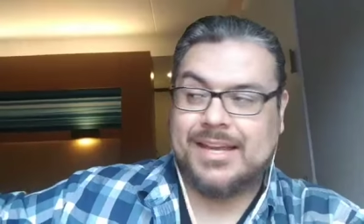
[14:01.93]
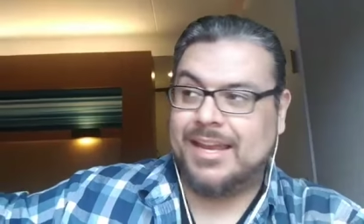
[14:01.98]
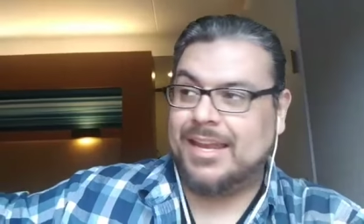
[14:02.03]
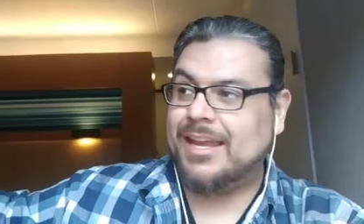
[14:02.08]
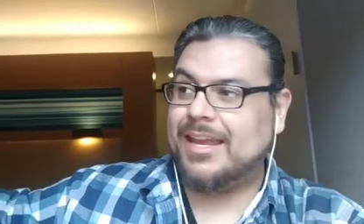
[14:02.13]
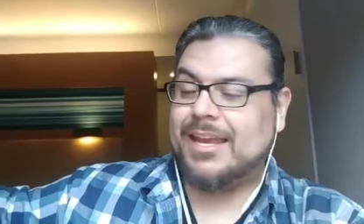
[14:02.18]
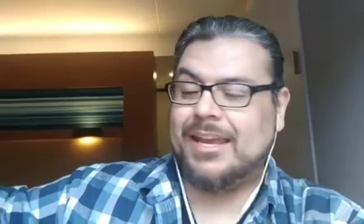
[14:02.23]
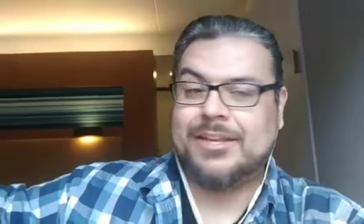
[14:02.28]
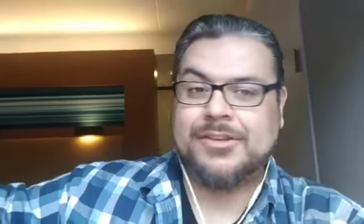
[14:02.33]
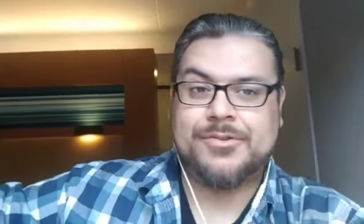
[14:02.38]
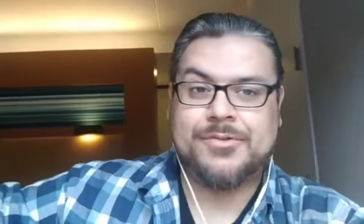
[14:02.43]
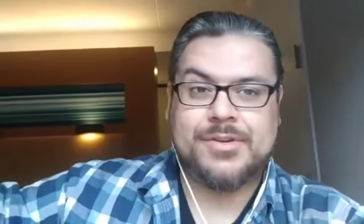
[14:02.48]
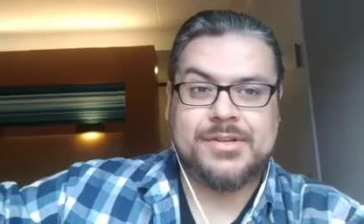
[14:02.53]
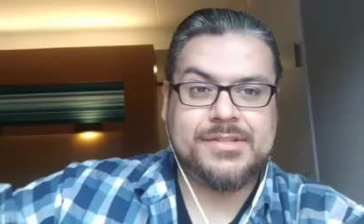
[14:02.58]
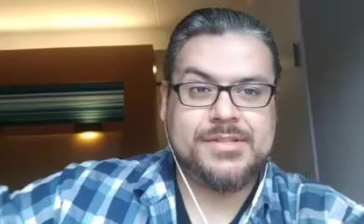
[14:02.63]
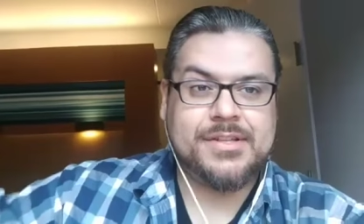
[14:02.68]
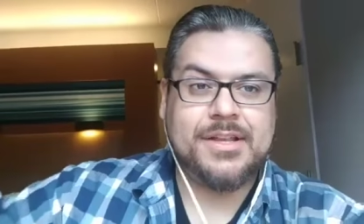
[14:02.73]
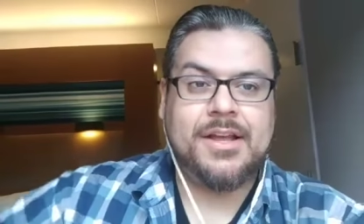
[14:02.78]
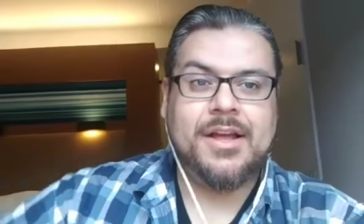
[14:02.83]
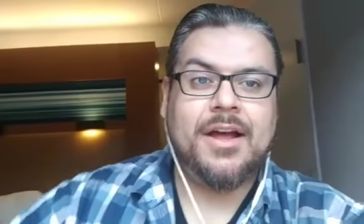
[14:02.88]
any
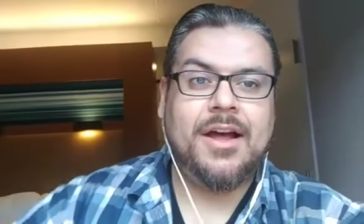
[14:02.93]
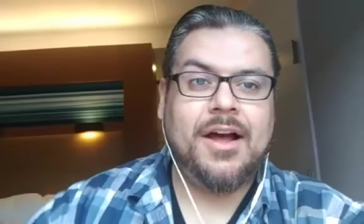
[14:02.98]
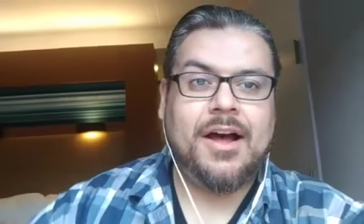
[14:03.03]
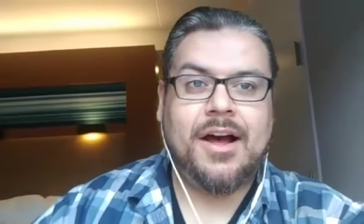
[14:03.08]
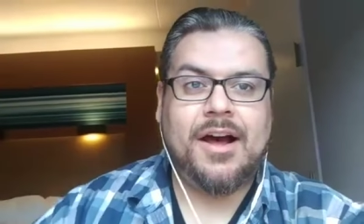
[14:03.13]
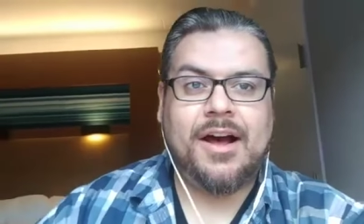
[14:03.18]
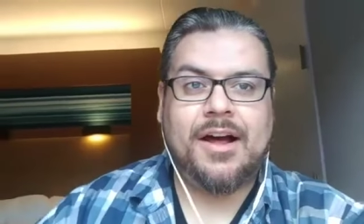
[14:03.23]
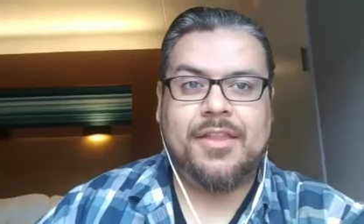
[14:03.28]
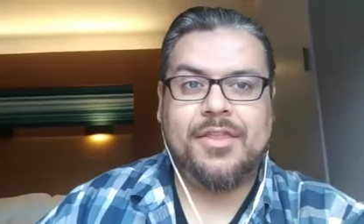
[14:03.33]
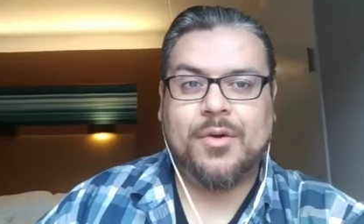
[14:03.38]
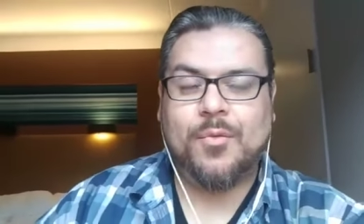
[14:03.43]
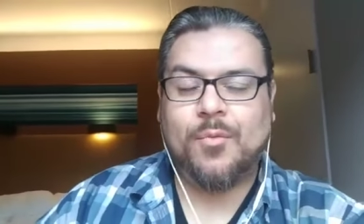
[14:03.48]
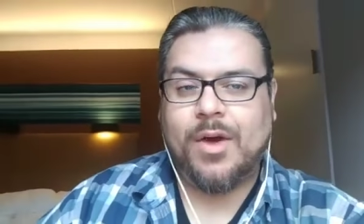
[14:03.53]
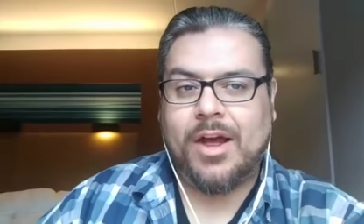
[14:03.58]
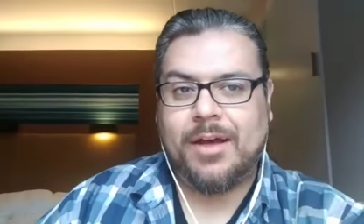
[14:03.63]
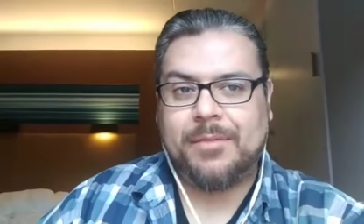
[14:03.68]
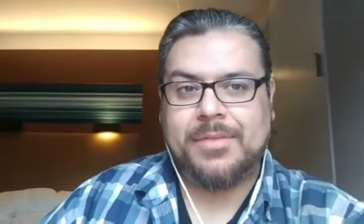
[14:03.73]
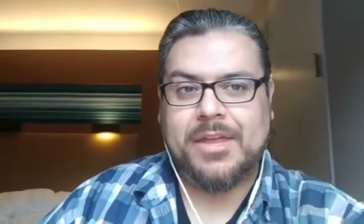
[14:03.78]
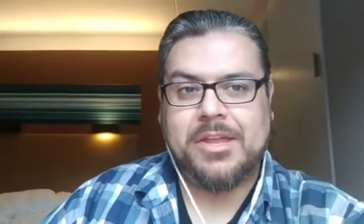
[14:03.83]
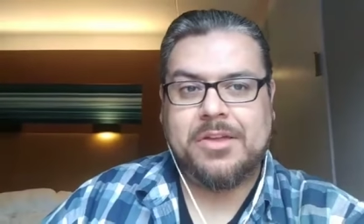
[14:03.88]
interest on the
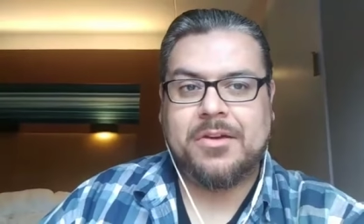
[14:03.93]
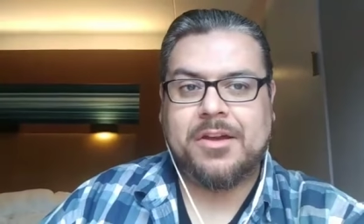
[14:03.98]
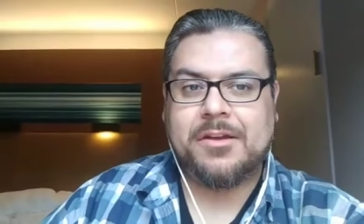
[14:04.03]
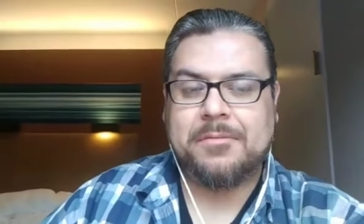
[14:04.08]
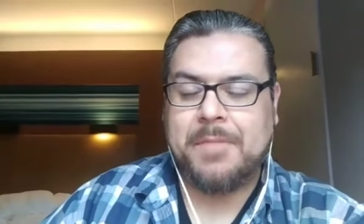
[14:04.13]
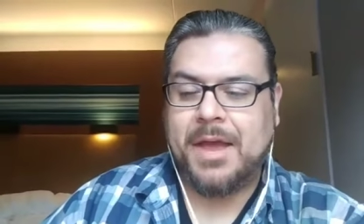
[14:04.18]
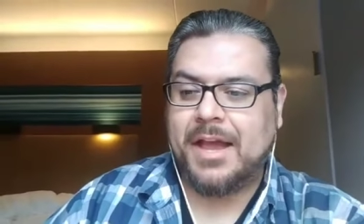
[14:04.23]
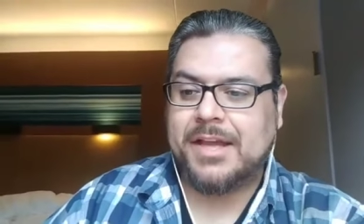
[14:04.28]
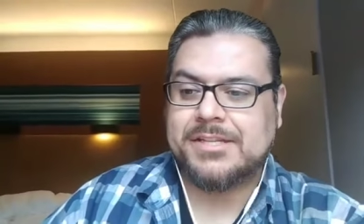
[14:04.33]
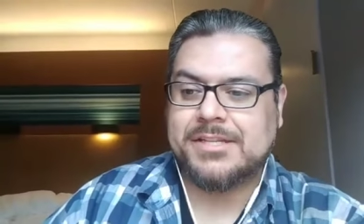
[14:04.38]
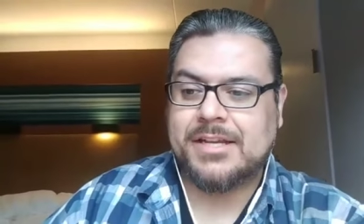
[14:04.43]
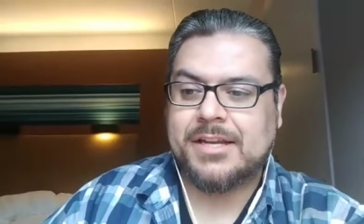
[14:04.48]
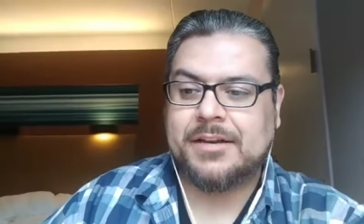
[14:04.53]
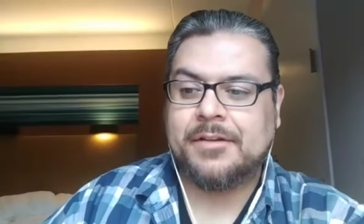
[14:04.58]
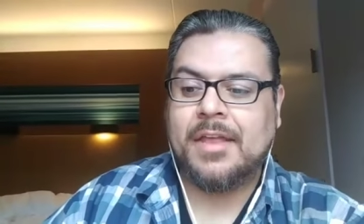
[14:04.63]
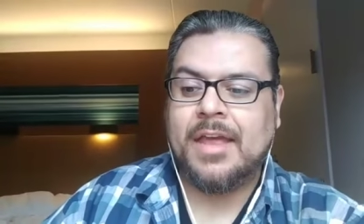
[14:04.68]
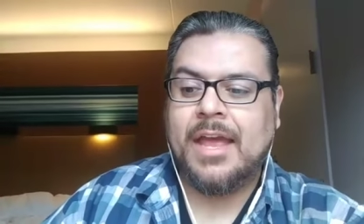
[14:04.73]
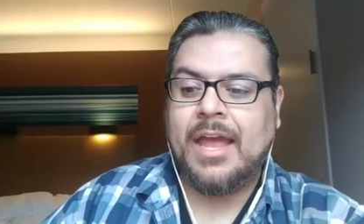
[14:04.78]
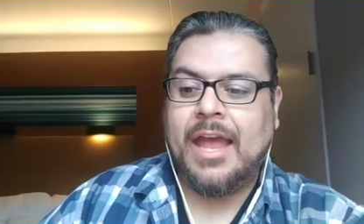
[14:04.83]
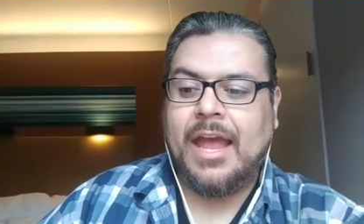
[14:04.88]
web that you can
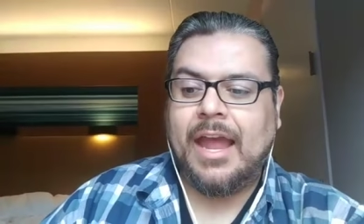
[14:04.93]
imagine.